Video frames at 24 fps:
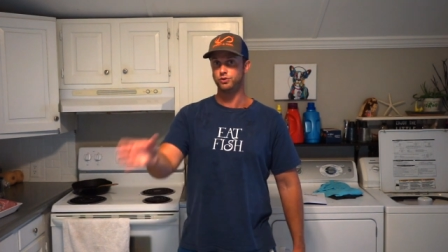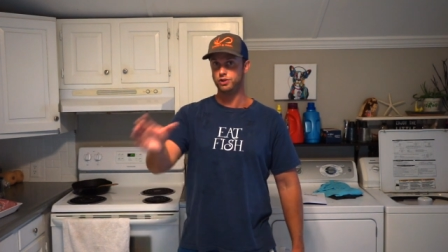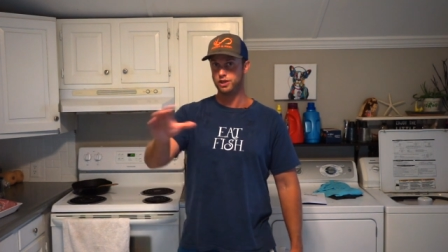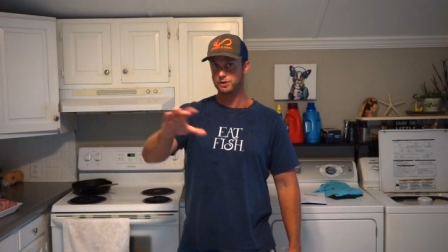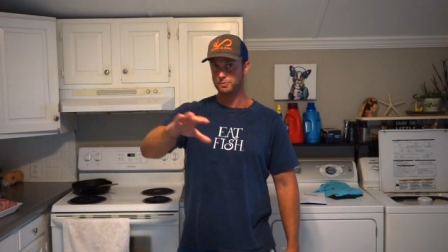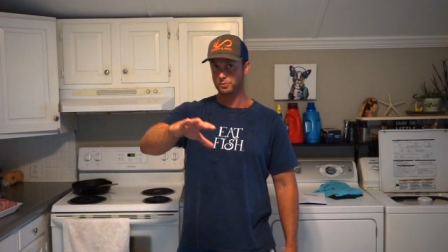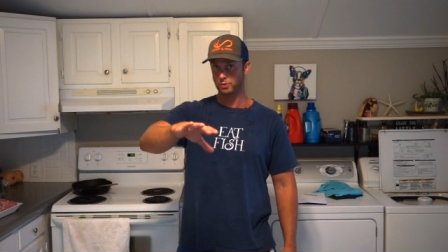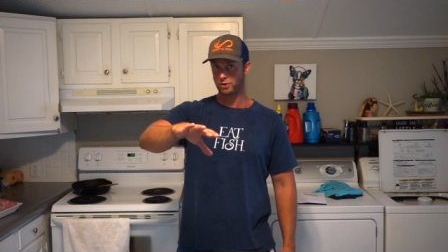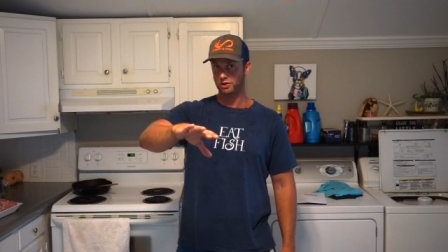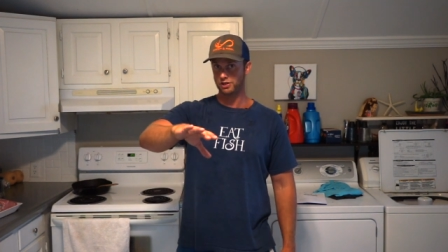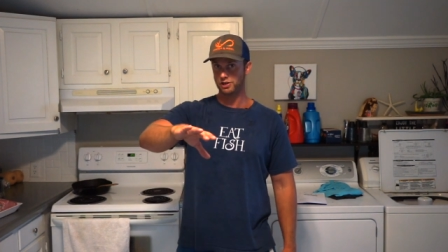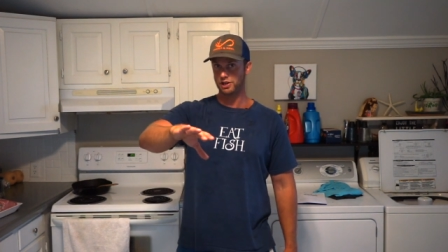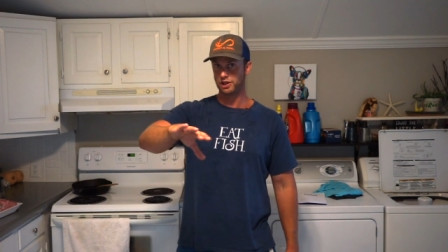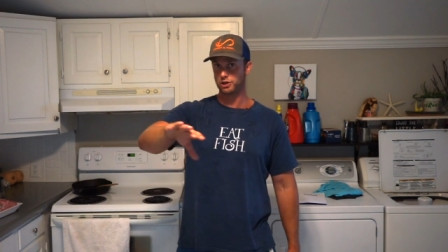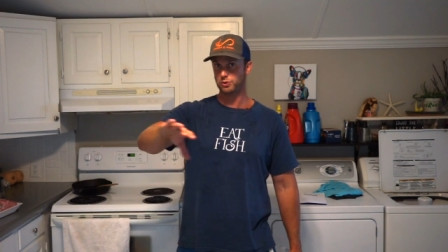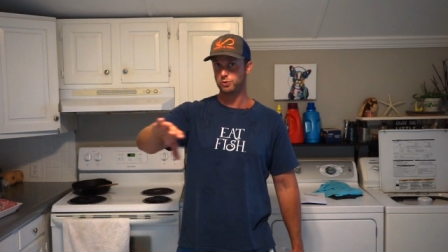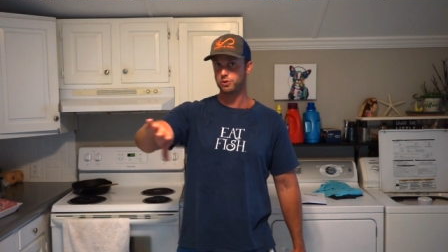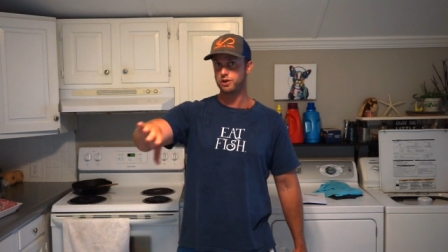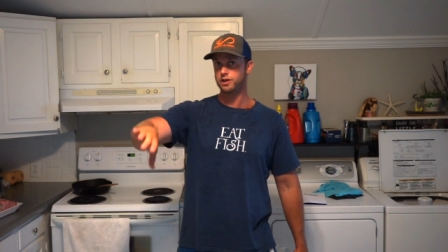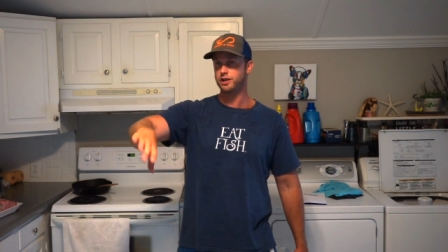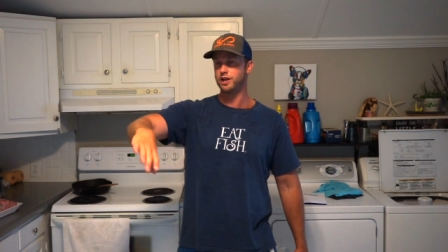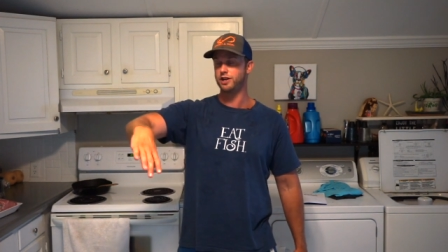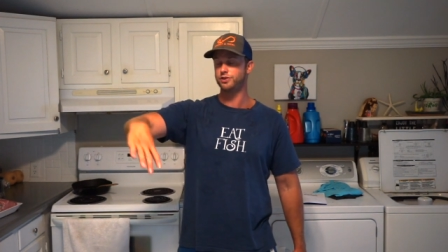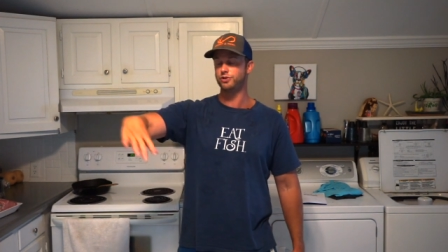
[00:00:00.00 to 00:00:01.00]
need more
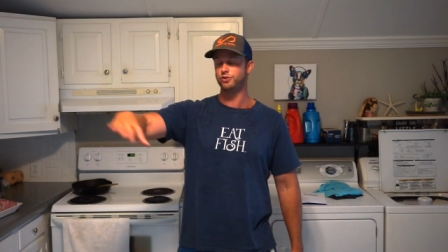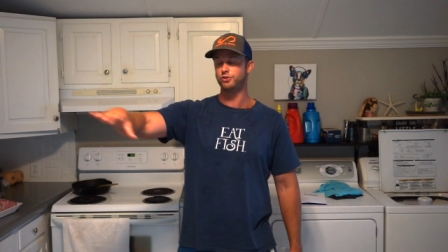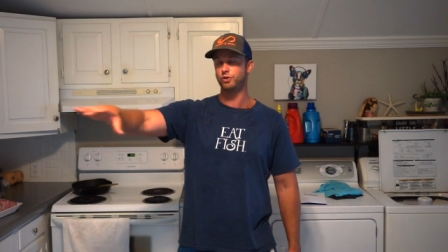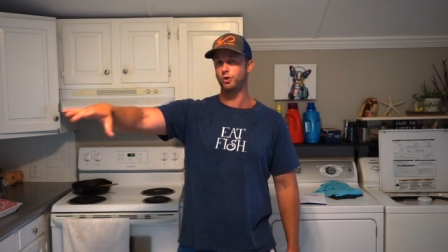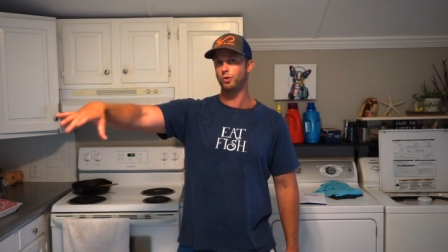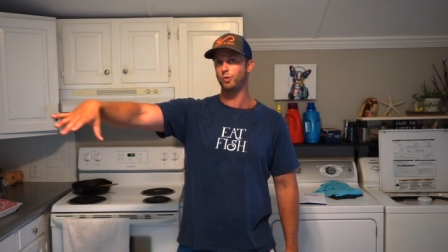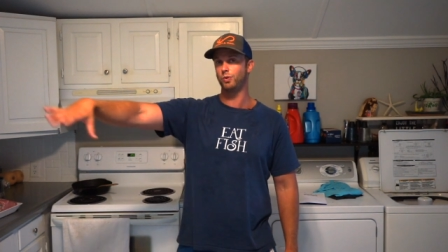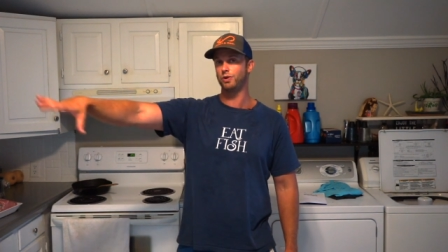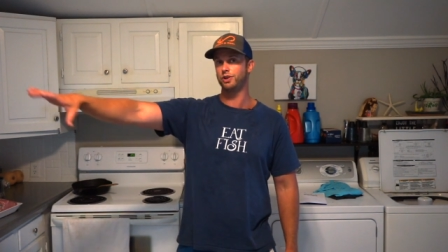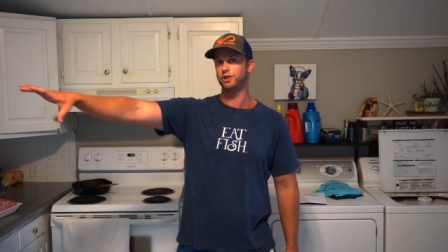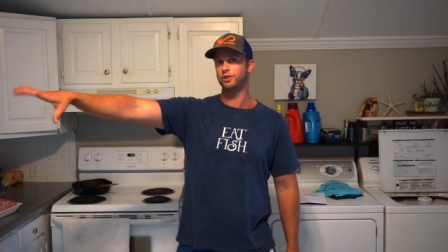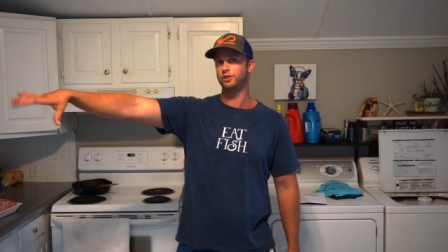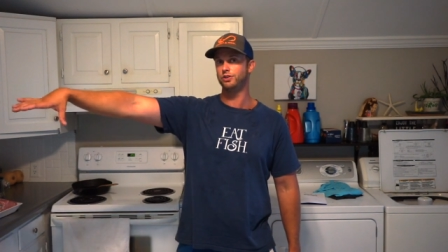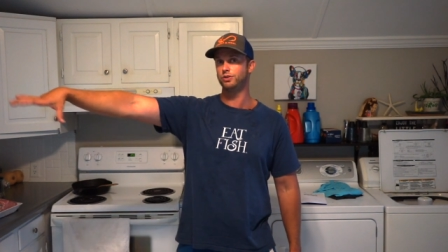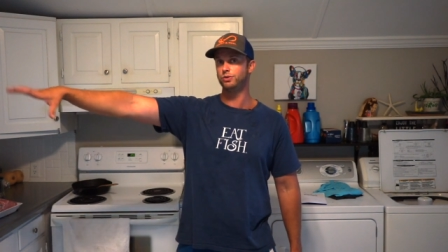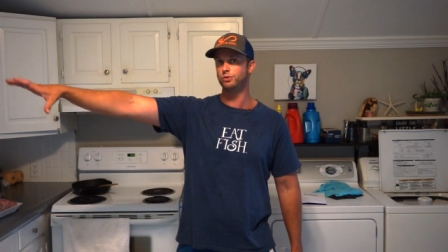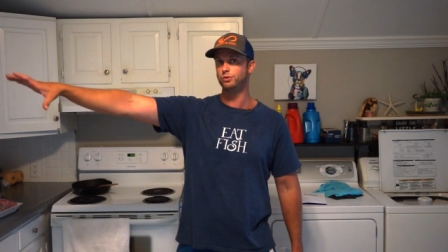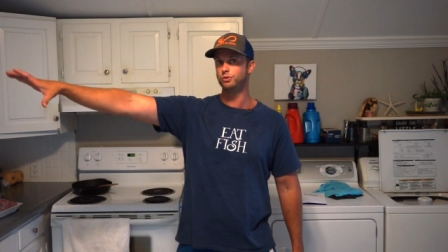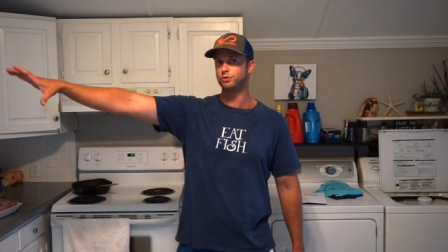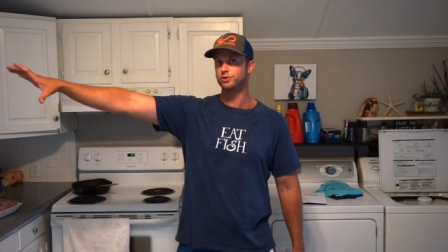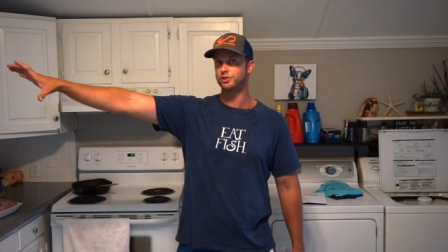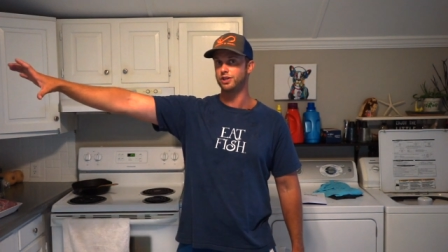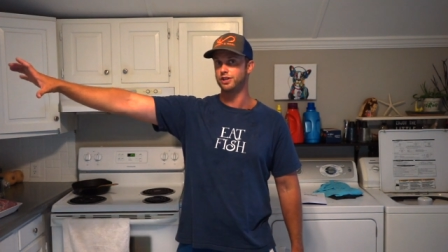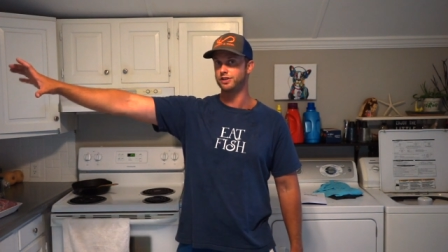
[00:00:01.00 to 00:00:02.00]
liquid and you don't want to
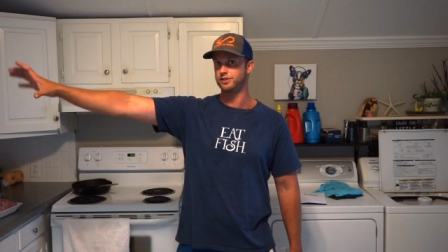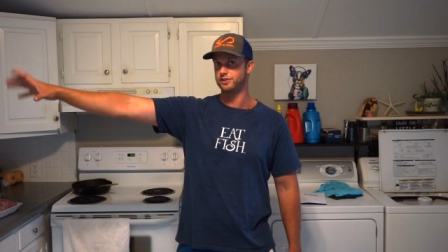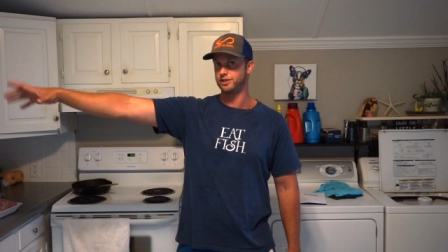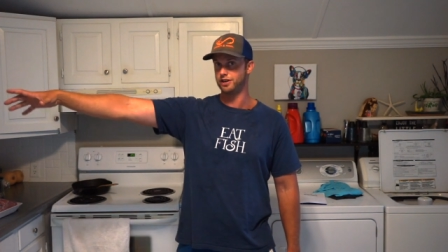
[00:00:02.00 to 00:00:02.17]
use